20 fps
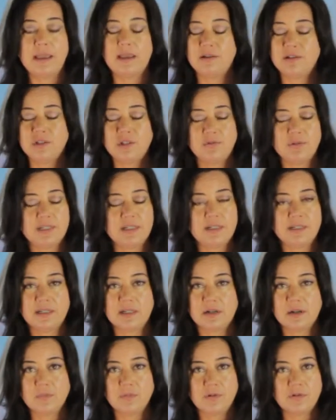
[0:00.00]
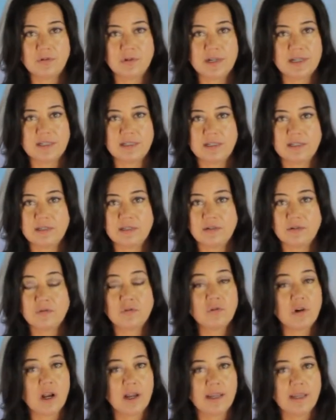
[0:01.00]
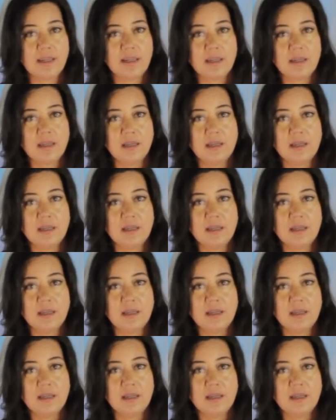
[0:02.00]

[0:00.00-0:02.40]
She was in a terrible crisis, crying.